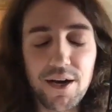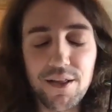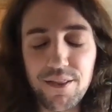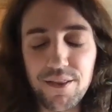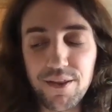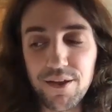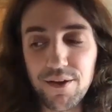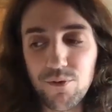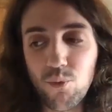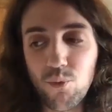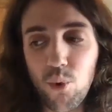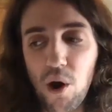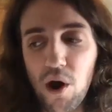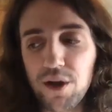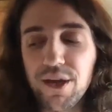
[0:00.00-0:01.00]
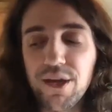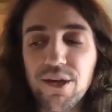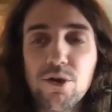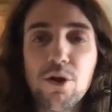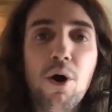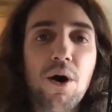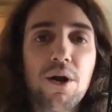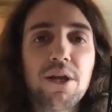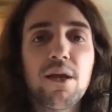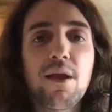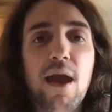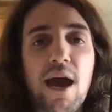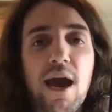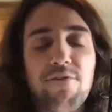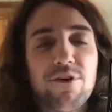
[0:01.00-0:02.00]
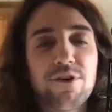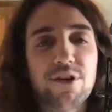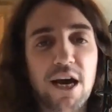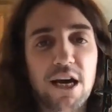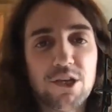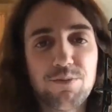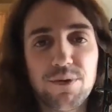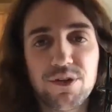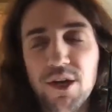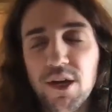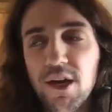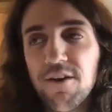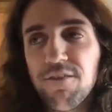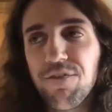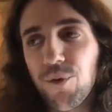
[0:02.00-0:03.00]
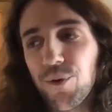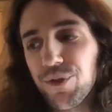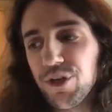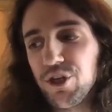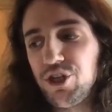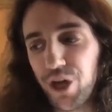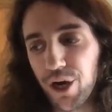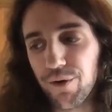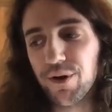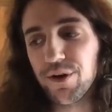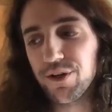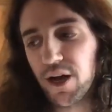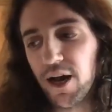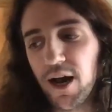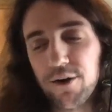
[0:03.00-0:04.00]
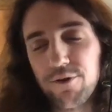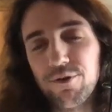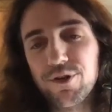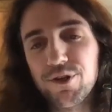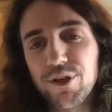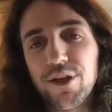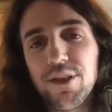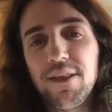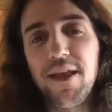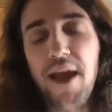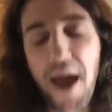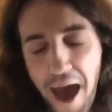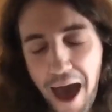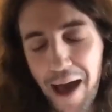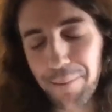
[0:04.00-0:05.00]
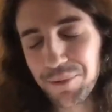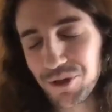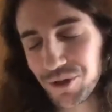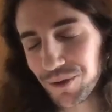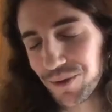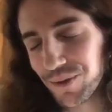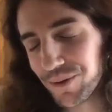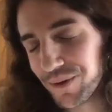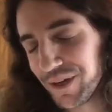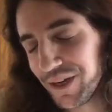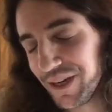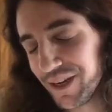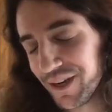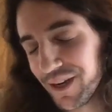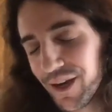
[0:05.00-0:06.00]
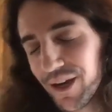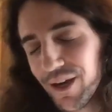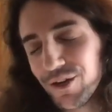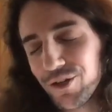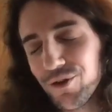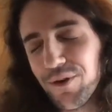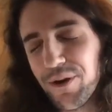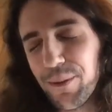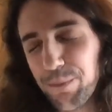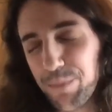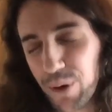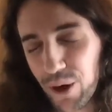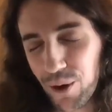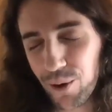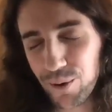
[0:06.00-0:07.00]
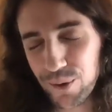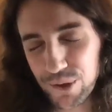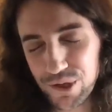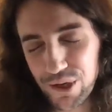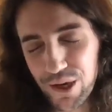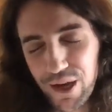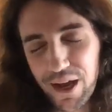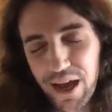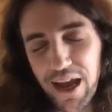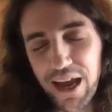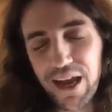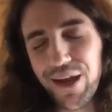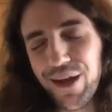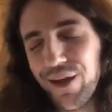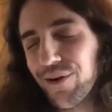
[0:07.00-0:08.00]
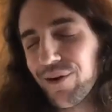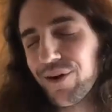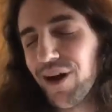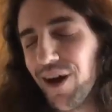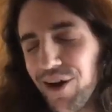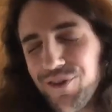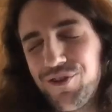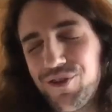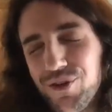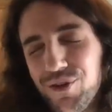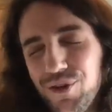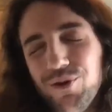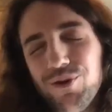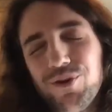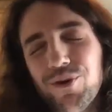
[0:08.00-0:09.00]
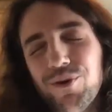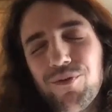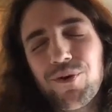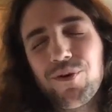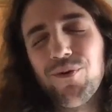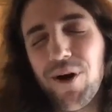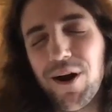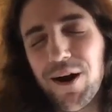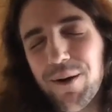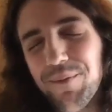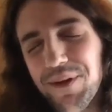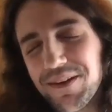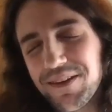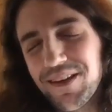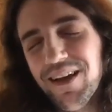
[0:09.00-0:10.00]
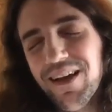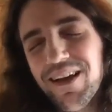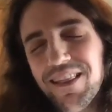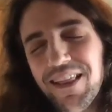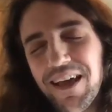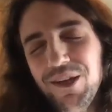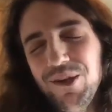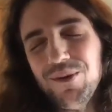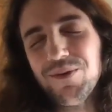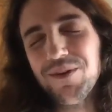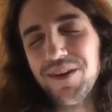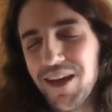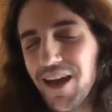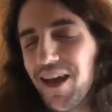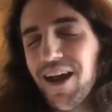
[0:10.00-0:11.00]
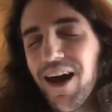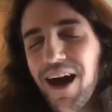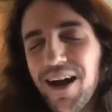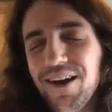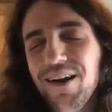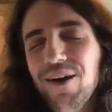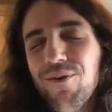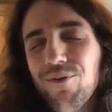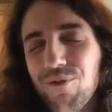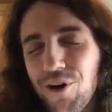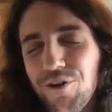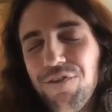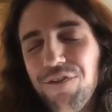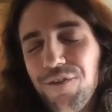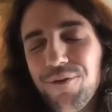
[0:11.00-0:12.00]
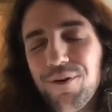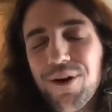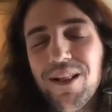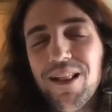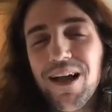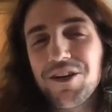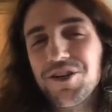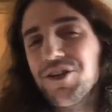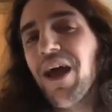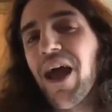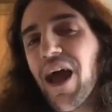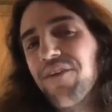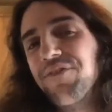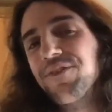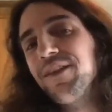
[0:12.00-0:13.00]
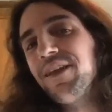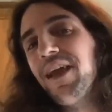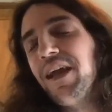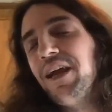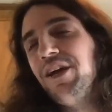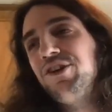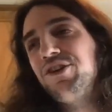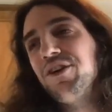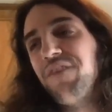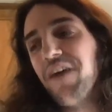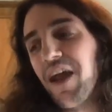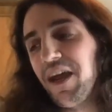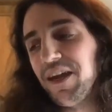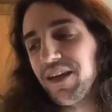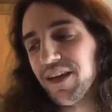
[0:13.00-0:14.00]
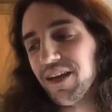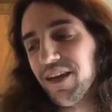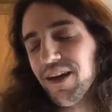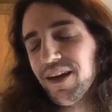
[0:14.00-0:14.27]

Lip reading: the walking, talking advertisement for the gerontocracy and the absolute need to impose a constitutional requirement that you cannot run for re-election after the age of 80.